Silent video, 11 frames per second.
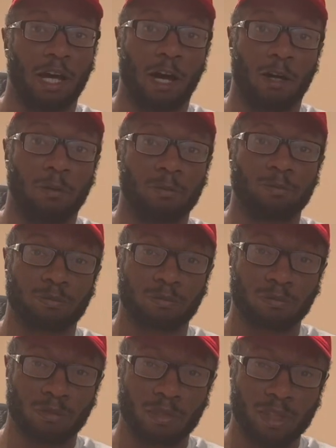Um,
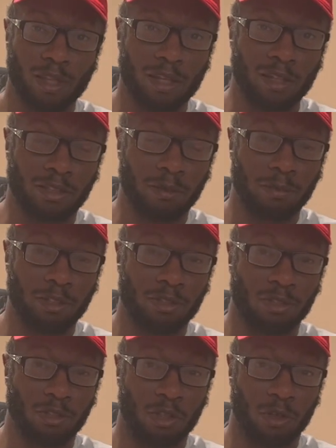Something
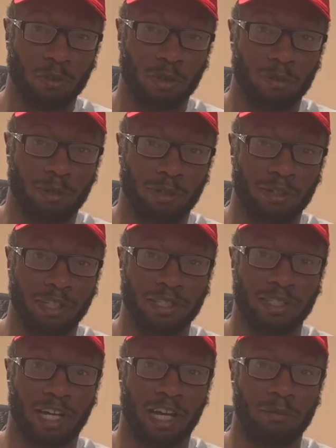to note about his
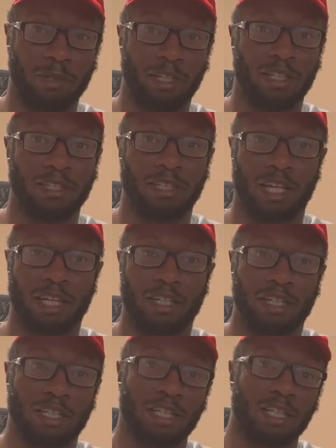timing in
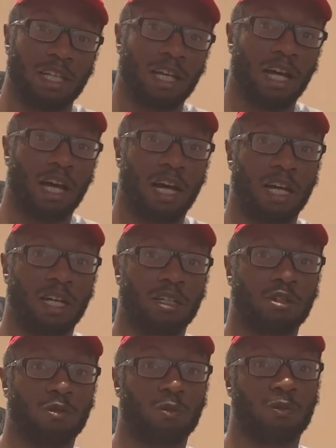that
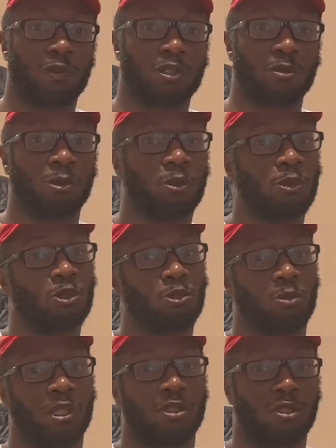for someone who
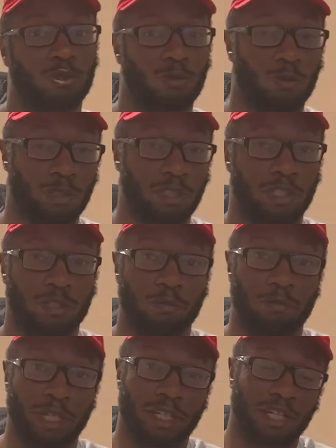swings with such a
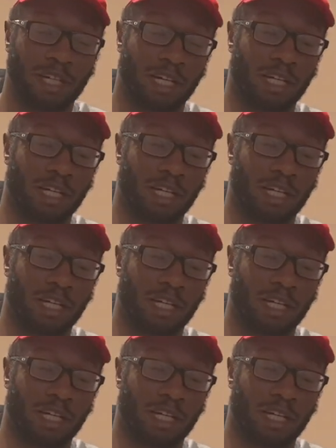big